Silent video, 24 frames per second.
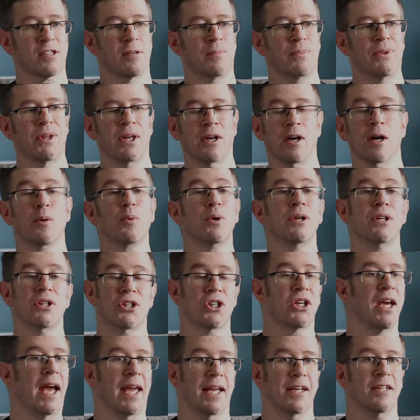something I would have
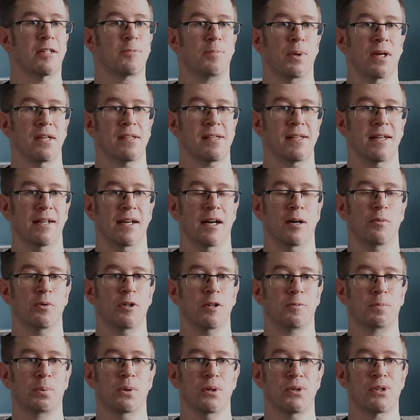changed basically. I
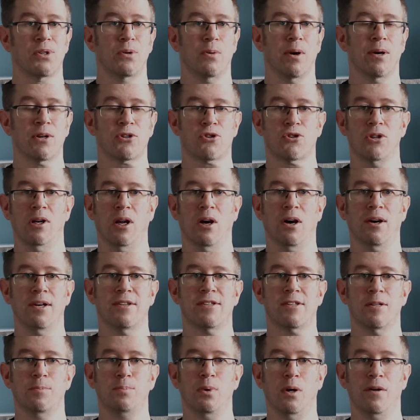would have put two extra
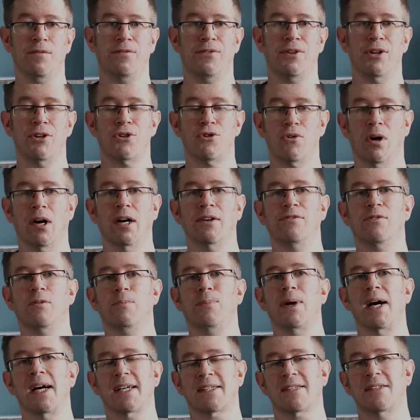lights above the driver
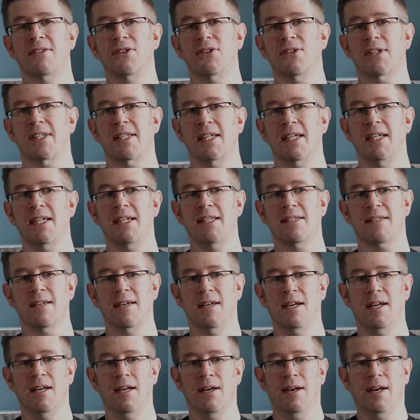and passenger seat
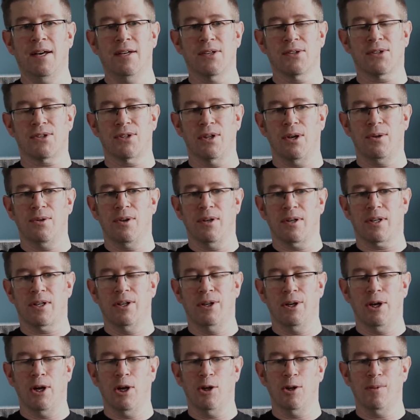so that I
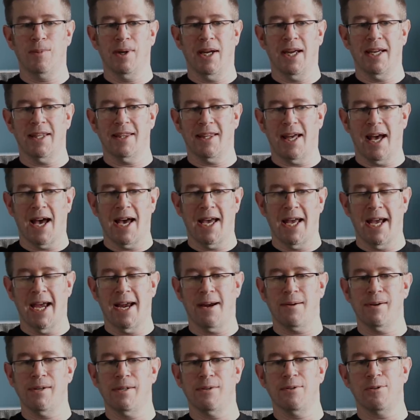can illuminate that
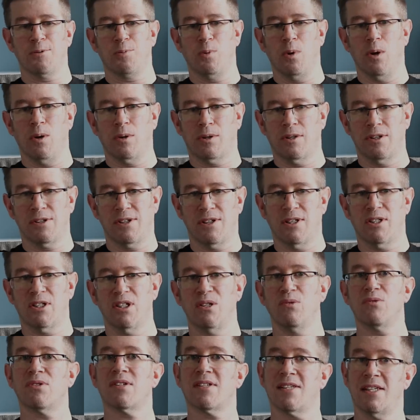area as well because you
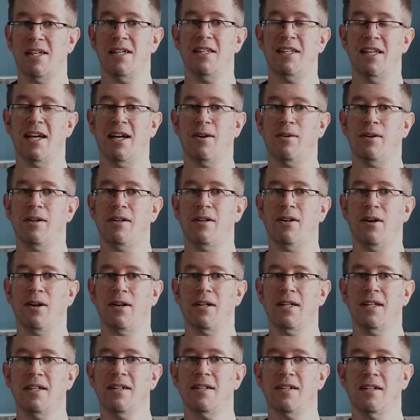do sit there at
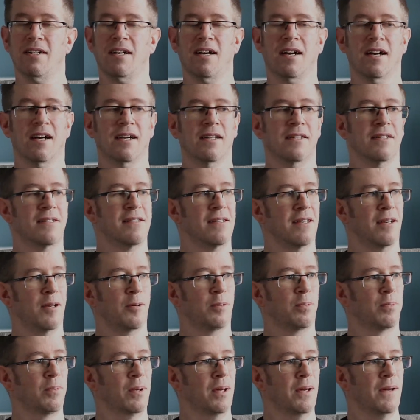night and
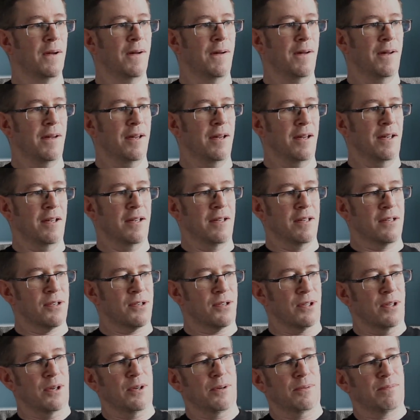uh,
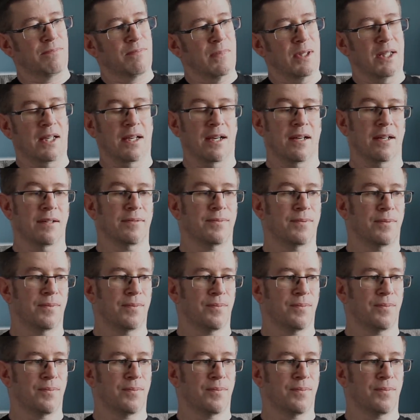so yeah.